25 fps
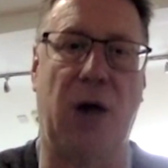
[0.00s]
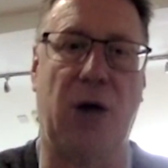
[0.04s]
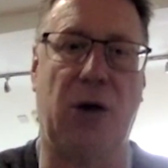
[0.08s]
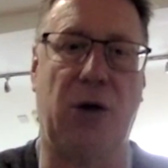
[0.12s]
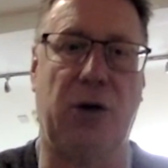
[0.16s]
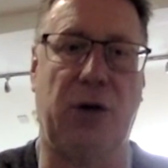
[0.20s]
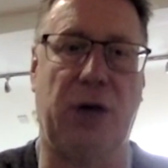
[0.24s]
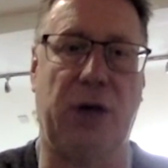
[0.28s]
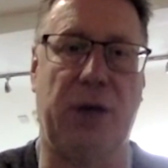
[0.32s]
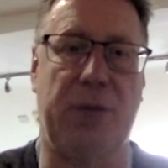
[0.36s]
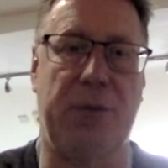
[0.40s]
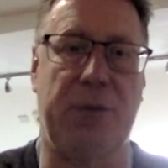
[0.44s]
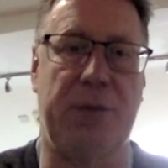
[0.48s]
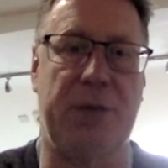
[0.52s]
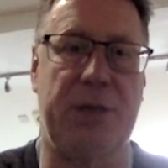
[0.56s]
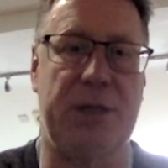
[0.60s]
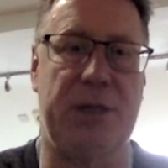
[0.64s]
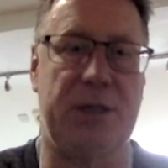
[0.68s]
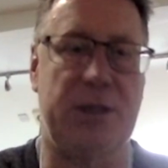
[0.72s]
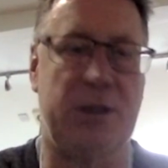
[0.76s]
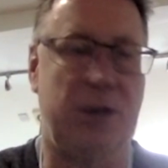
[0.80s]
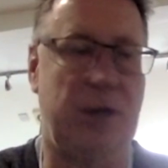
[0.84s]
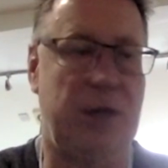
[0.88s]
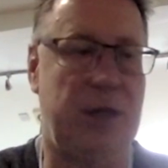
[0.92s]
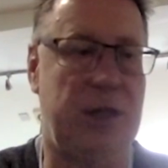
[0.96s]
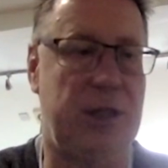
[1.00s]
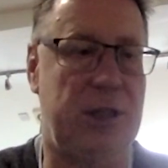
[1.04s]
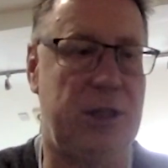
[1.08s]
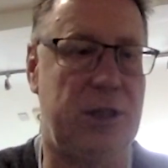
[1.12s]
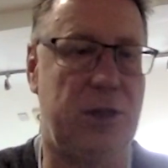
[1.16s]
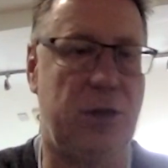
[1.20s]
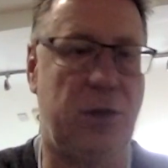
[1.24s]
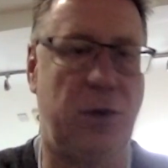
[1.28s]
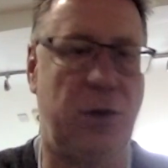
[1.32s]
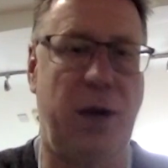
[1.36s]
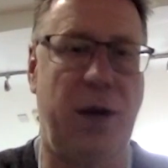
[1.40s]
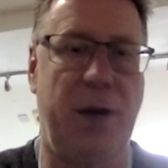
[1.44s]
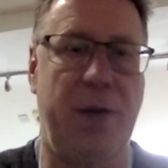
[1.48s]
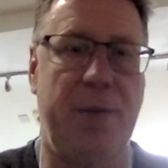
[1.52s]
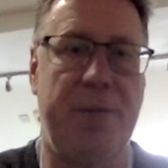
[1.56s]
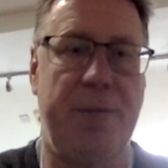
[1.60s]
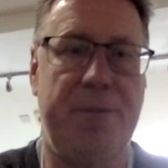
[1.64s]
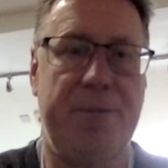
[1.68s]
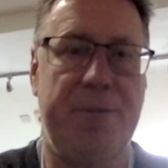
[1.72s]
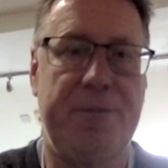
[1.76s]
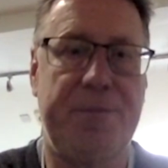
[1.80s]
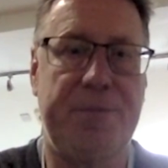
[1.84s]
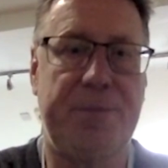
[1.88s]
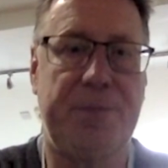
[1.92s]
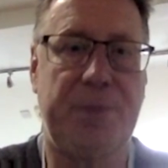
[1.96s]
cricket pitches on each square.
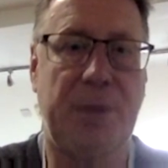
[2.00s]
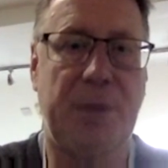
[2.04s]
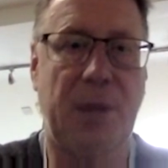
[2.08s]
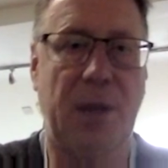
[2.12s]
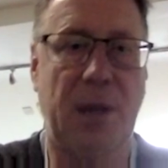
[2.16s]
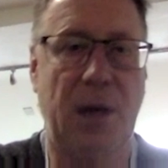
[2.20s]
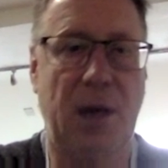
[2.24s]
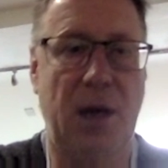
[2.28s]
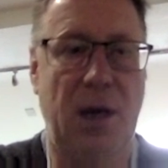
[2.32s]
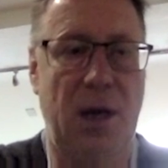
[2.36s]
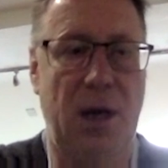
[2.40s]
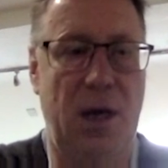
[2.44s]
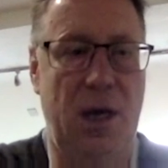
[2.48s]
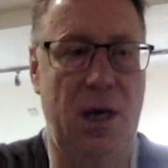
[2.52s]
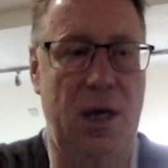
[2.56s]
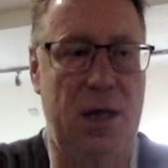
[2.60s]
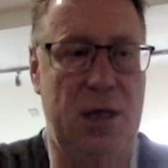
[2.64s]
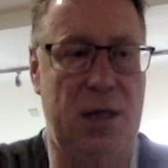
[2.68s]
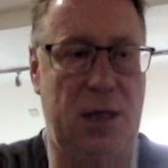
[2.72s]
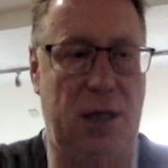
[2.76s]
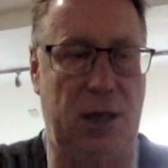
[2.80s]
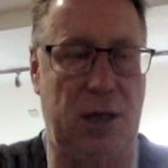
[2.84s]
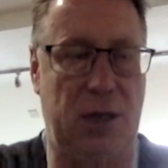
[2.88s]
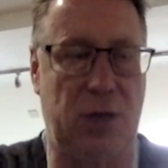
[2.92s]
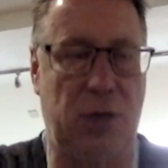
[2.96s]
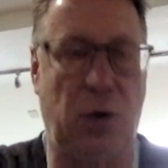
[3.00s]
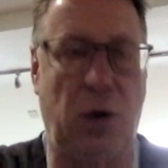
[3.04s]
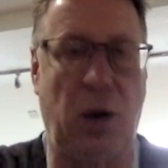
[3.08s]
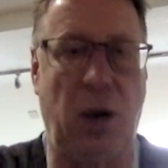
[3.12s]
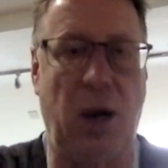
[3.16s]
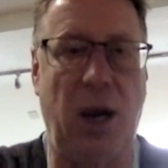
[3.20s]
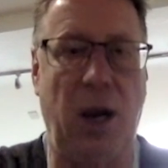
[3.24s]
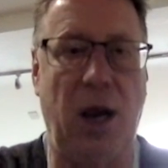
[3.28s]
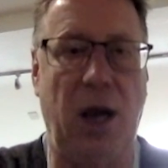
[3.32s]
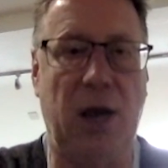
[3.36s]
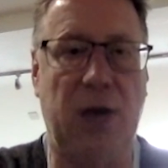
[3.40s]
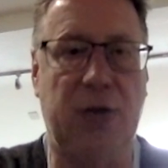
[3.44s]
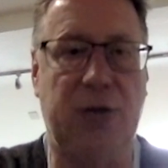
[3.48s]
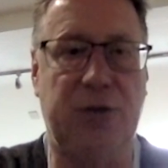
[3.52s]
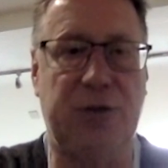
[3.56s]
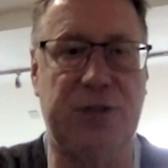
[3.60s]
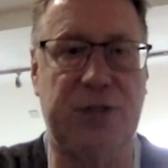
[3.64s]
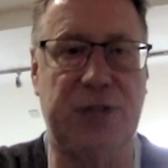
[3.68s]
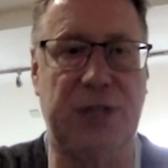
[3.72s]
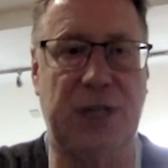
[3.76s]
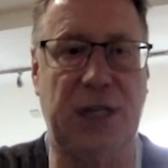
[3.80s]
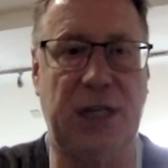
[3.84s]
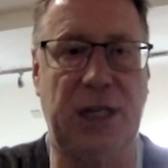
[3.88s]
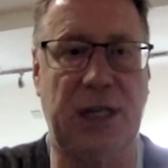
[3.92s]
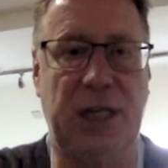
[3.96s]
So it's quite a large
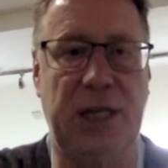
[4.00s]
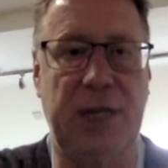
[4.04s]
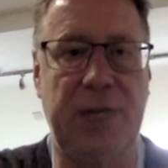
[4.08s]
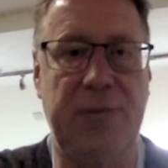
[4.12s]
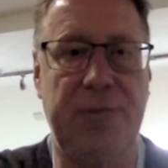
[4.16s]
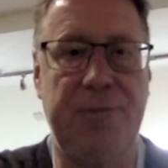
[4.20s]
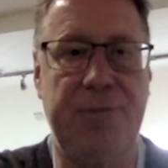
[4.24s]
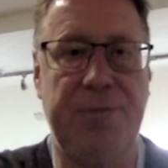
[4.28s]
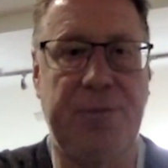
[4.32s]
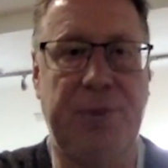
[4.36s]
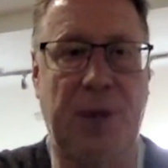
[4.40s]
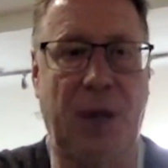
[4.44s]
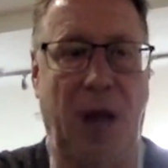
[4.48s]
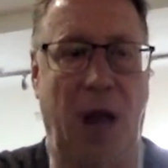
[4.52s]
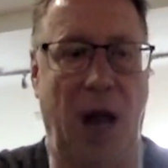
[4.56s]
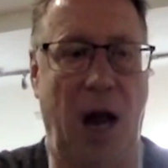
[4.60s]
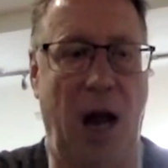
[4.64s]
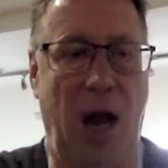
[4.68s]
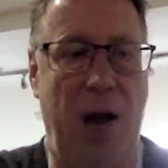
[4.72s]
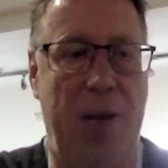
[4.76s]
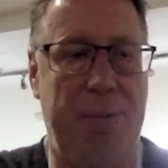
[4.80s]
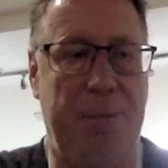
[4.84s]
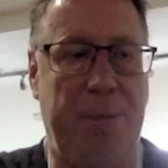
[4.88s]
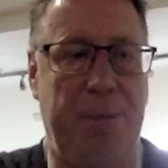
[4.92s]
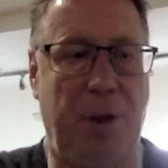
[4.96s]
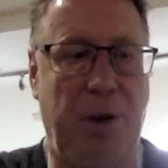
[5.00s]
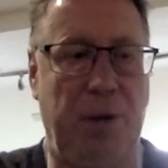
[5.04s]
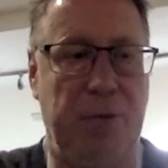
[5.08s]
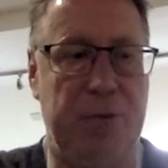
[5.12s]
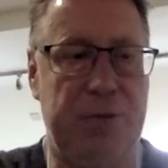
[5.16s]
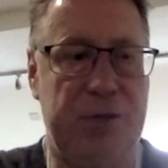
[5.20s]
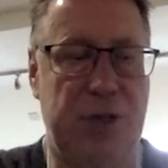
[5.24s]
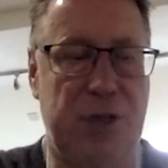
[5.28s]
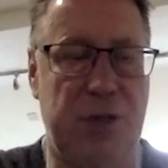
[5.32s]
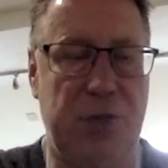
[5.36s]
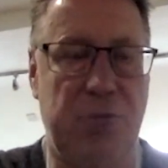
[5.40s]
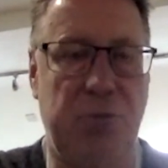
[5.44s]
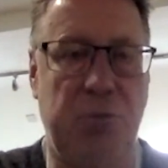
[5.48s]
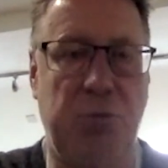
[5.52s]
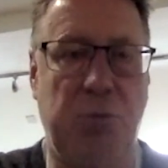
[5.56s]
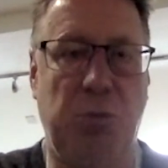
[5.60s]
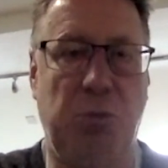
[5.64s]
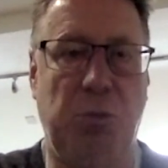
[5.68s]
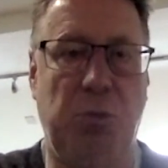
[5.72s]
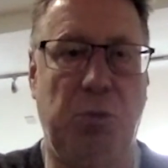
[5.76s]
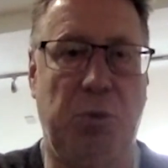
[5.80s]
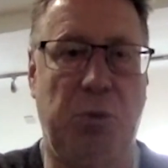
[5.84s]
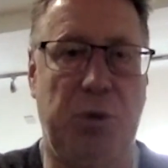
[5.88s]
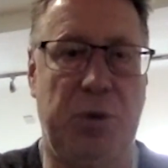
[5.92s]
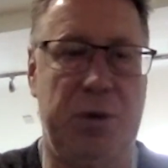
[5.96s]
facility, but obviously
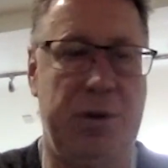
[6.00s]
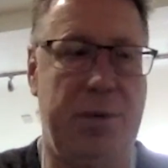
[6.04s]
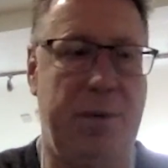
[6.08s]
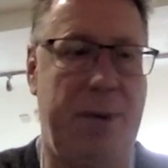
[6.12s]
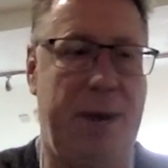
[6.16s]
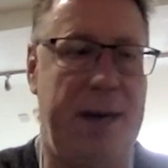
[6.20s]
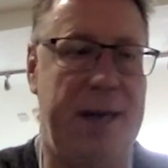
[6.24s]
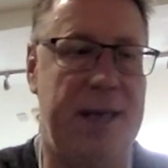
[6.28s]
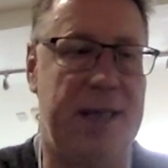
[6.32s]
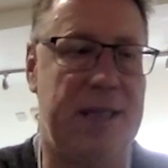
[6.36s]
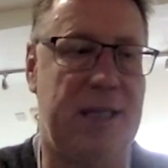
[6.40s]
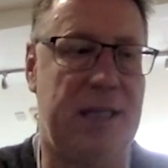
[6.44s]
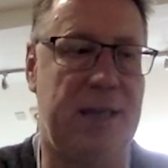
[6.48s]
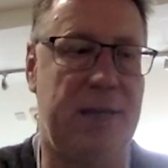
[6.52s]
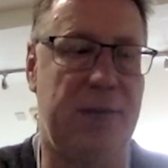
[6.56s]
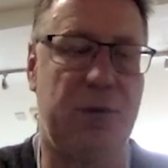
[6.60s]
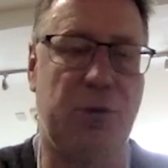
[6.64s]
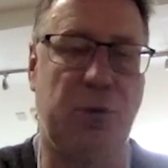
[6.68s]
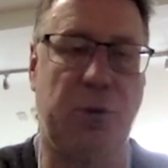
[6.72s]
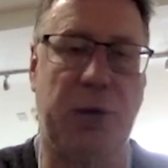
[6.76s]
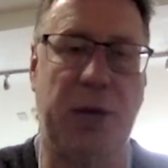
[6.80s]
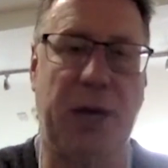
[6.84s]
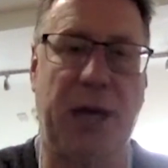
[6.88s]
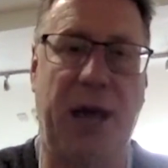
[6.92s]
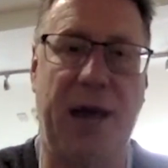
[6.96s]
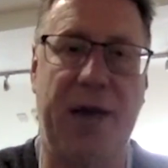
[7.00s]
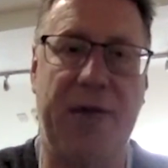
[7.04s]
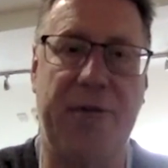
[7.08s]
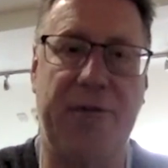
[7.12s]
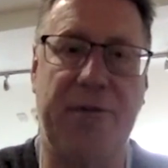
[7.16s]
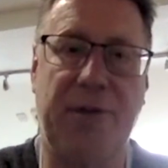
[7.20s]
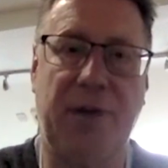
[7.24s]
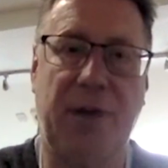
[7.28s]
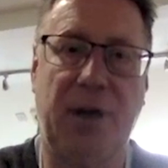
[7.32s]
with the amount of teams we have,